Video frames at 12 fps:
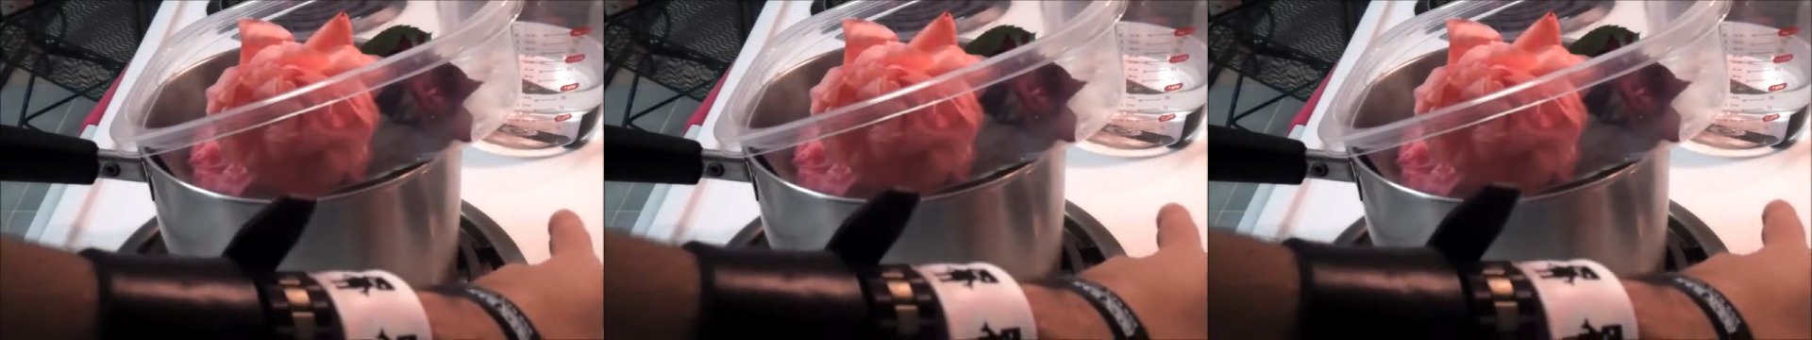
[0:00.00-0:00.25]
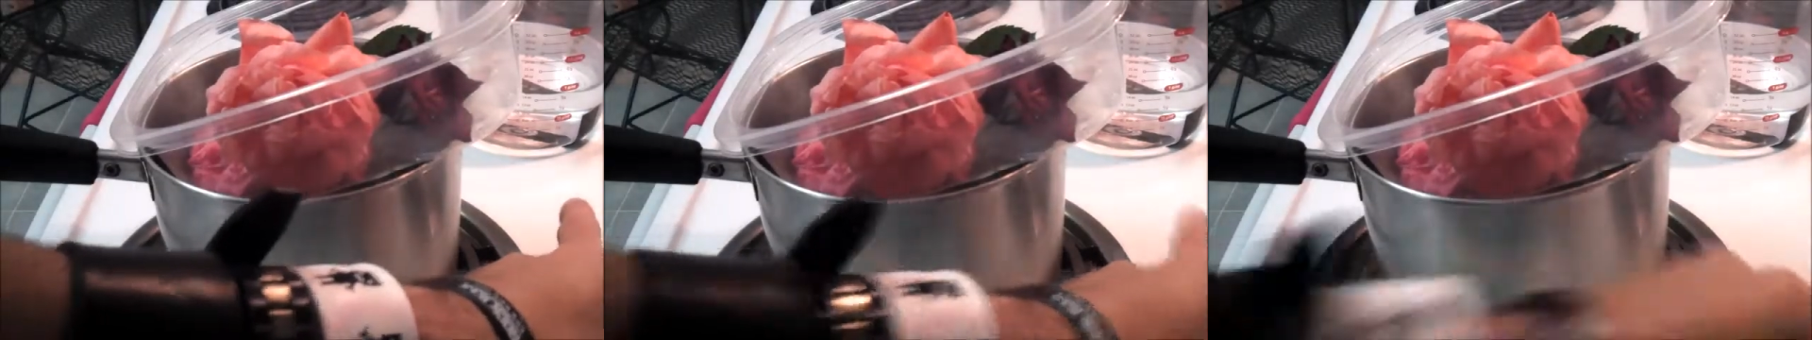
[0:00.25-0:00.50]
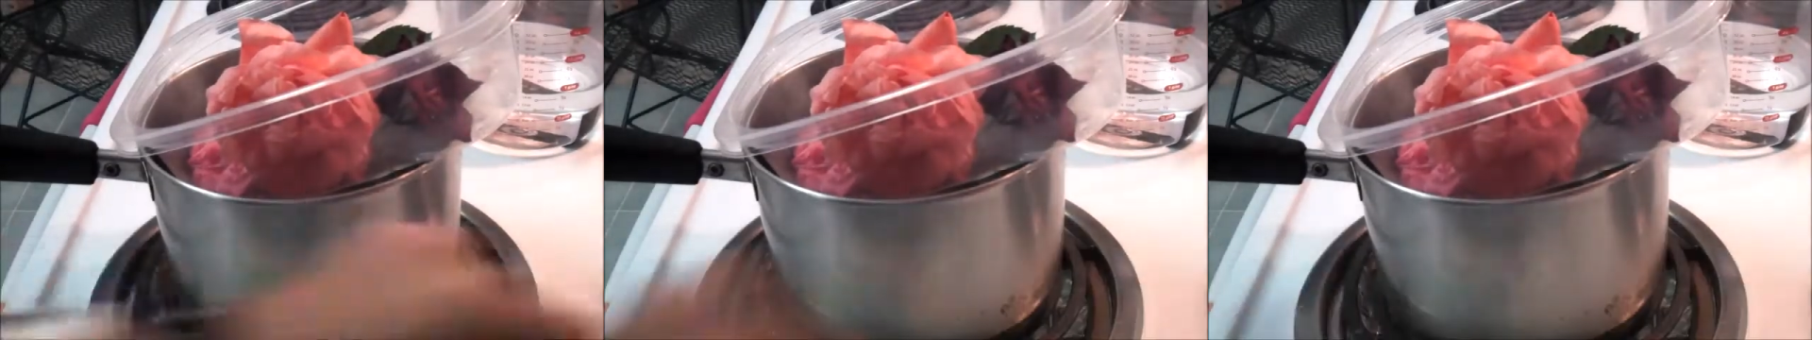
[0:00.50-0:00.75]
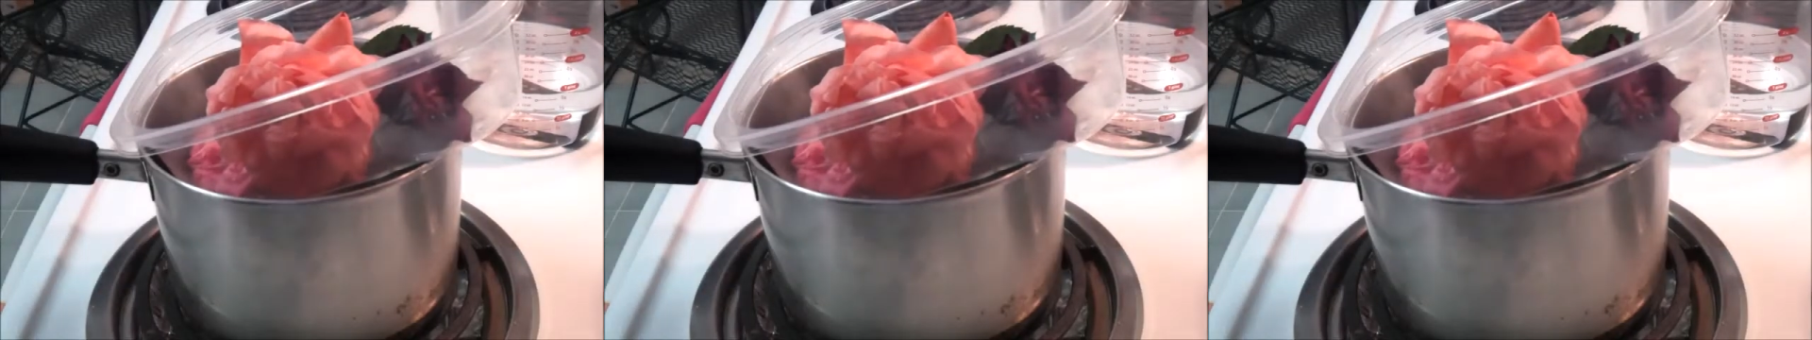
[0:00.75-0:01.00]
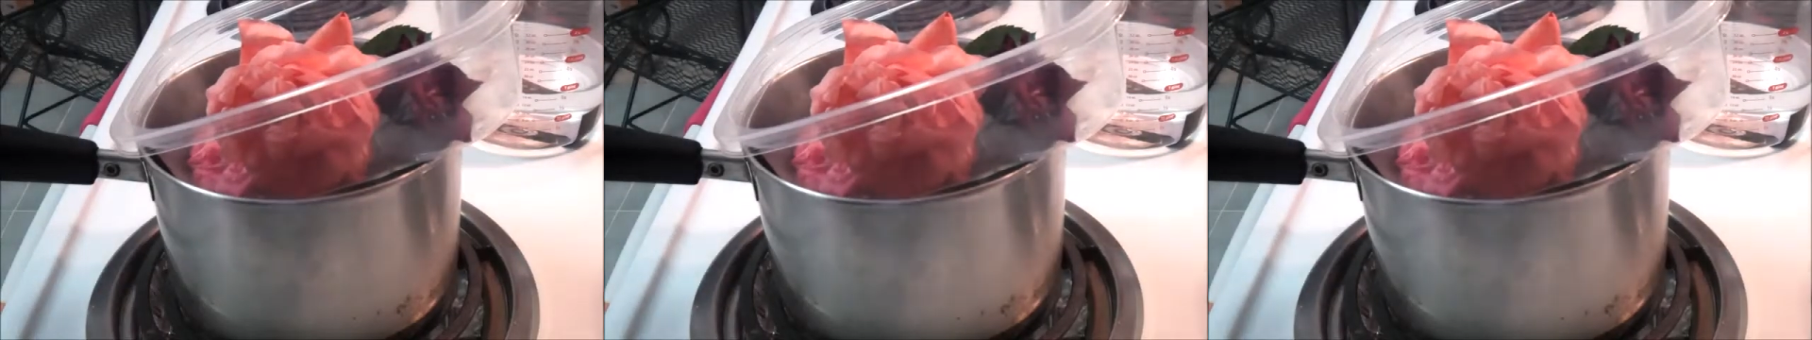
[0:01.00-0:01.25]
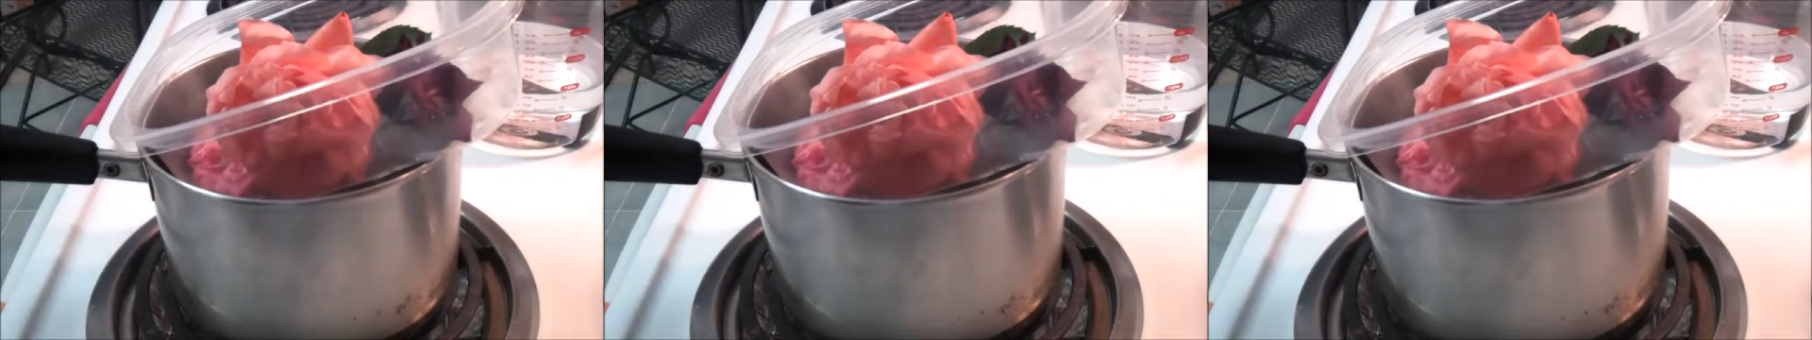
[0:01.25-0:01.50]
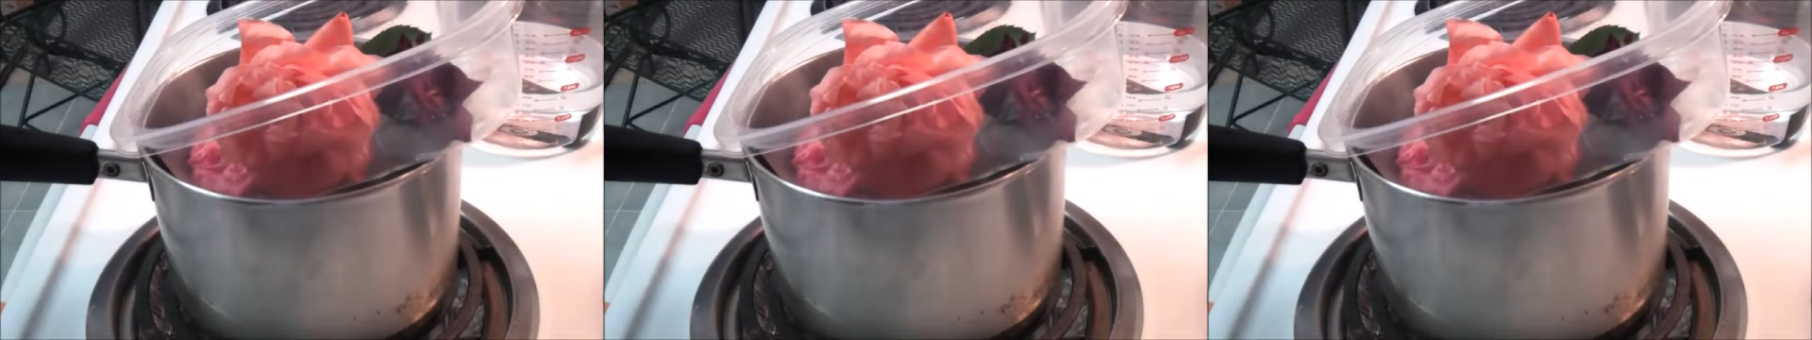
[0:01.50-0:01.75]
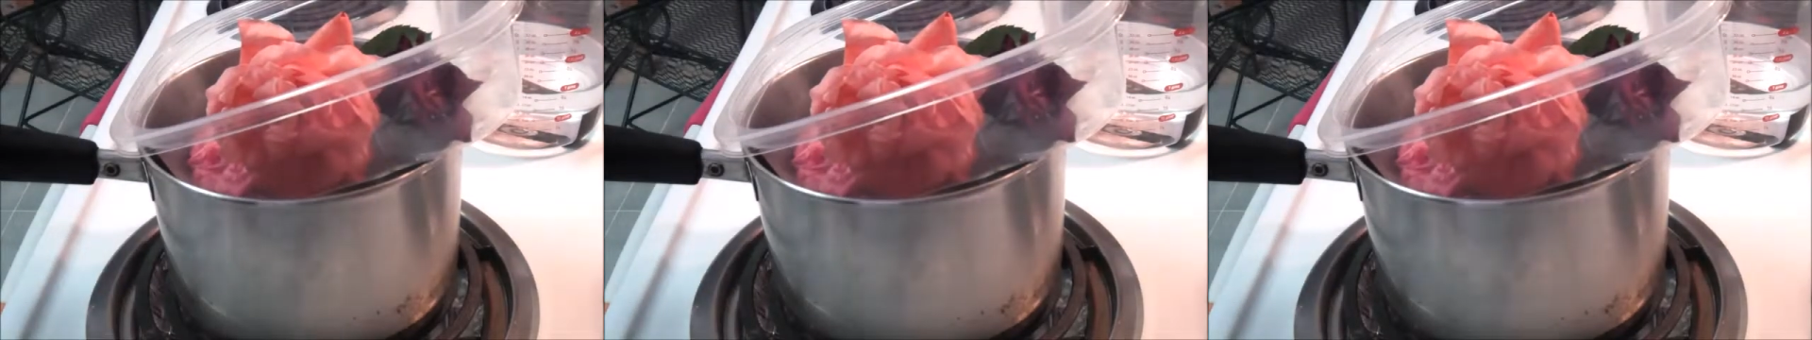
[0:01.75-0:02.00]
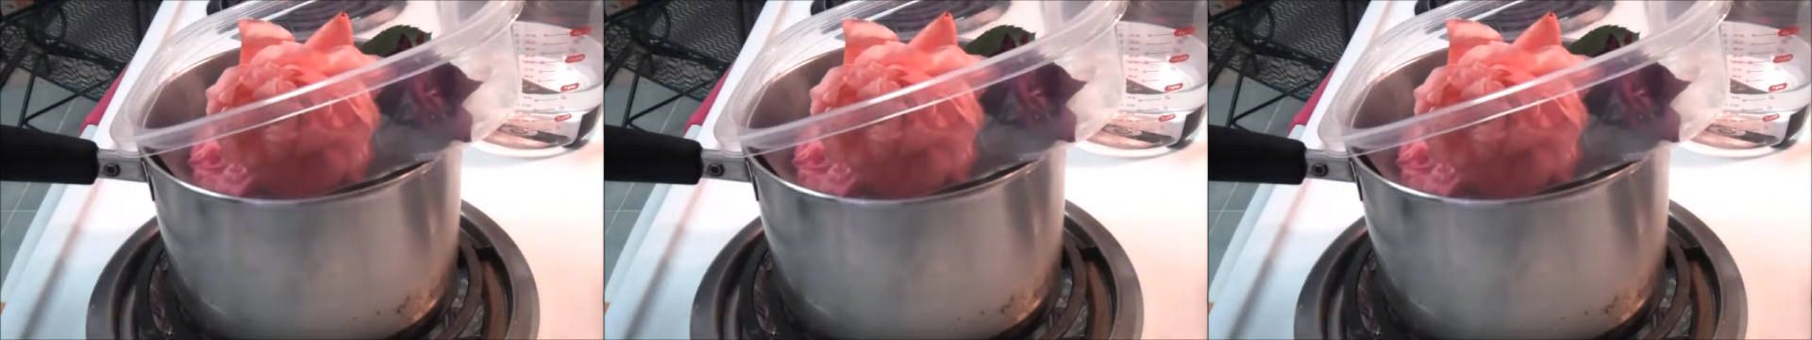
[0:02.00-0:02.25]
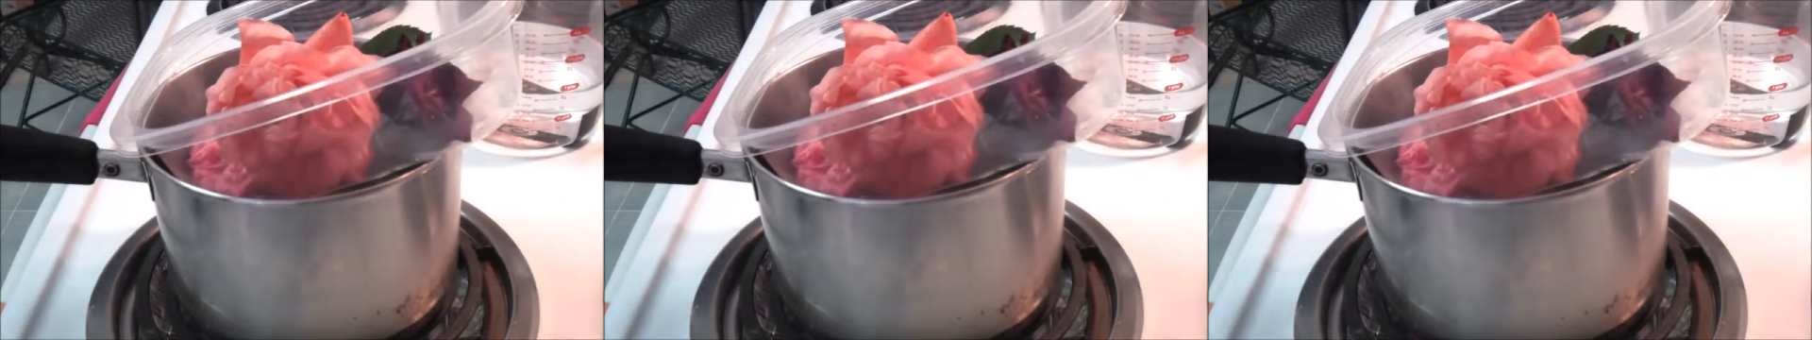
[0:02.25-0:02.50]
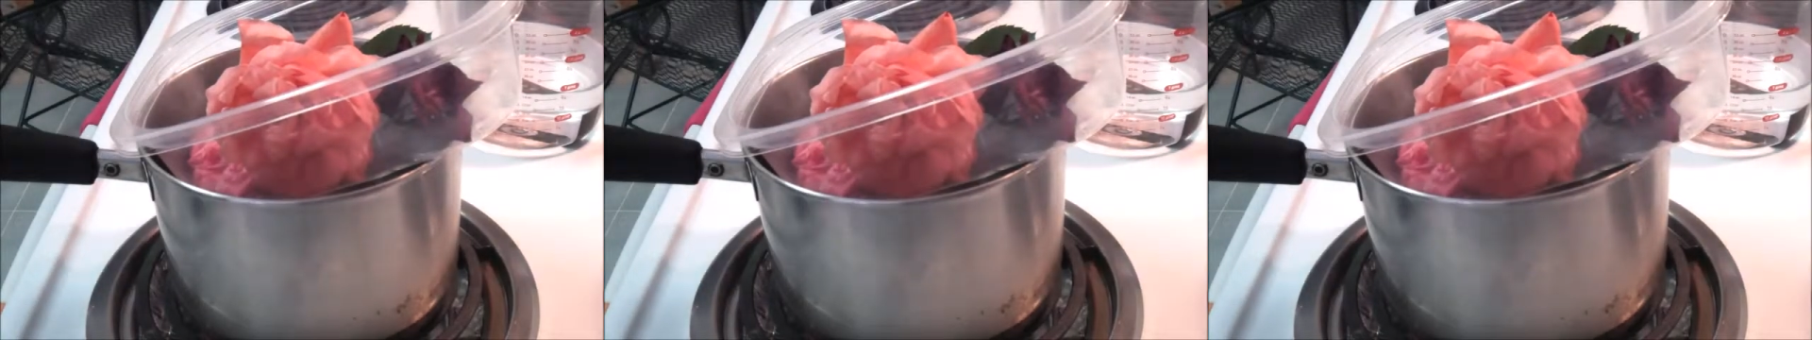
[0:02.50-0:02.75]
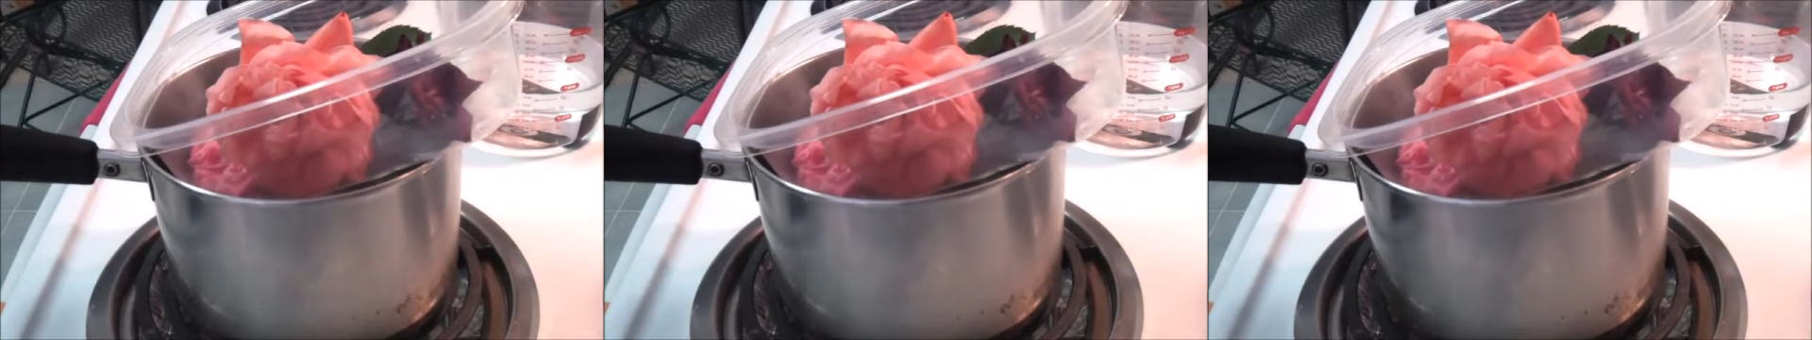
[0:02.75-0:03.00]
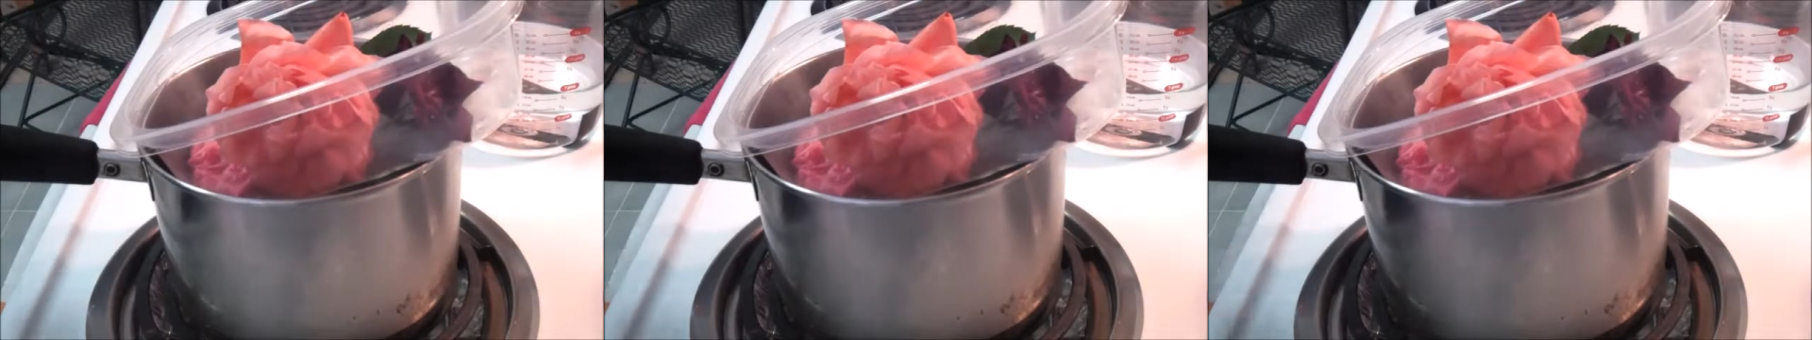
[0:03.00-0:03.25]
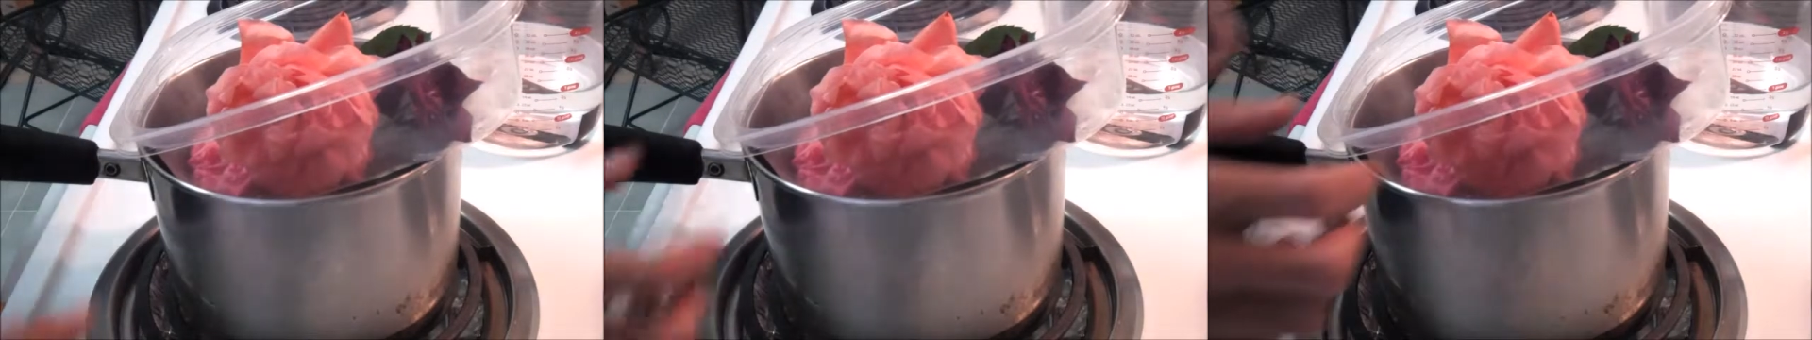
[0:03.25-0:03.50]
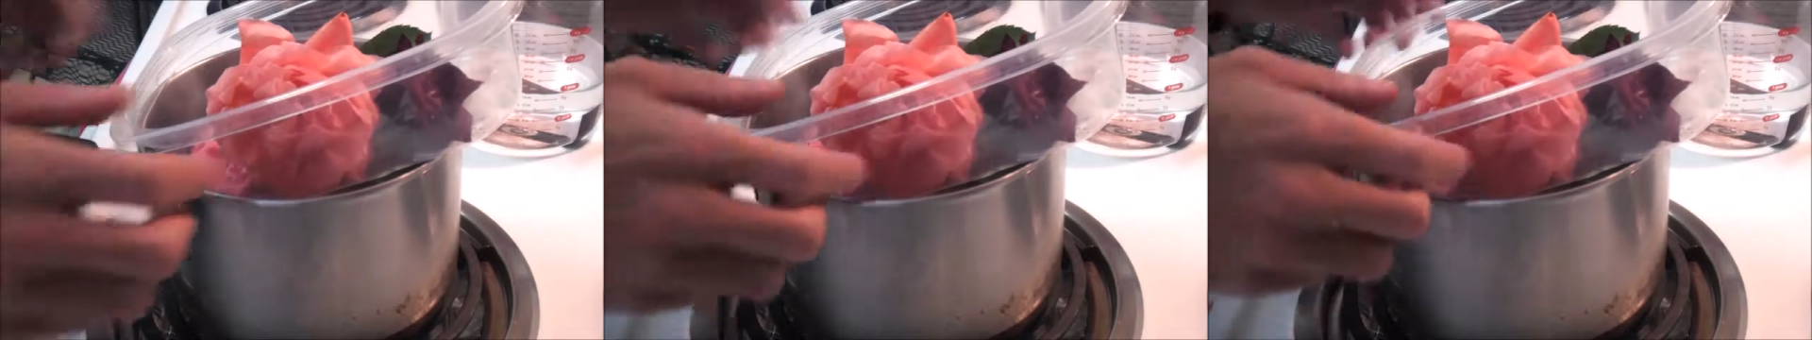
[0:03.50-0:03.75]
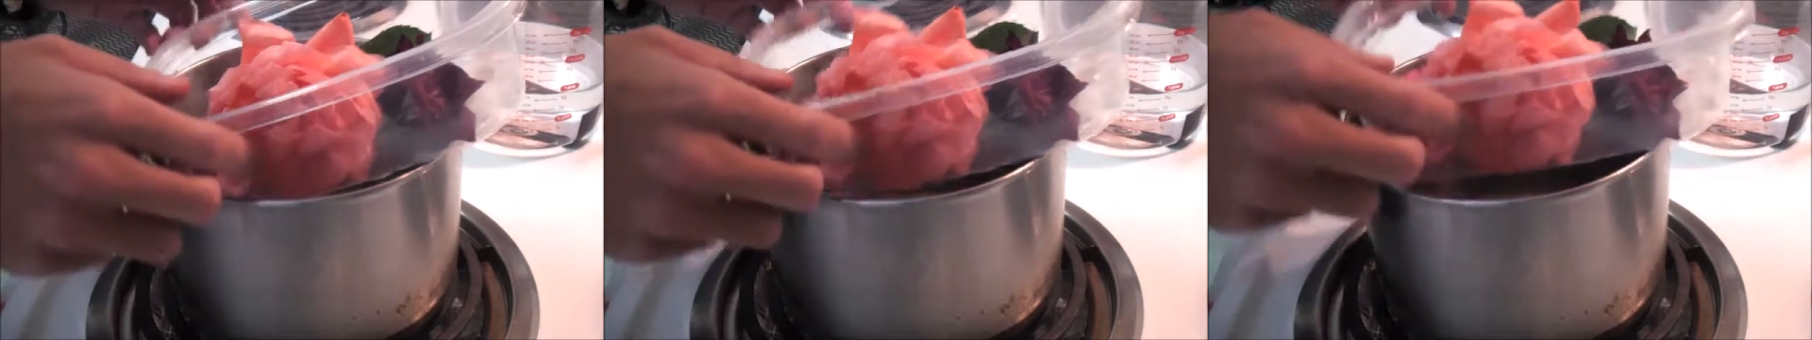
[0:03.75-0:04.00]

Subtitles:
[unreadable: no face in view]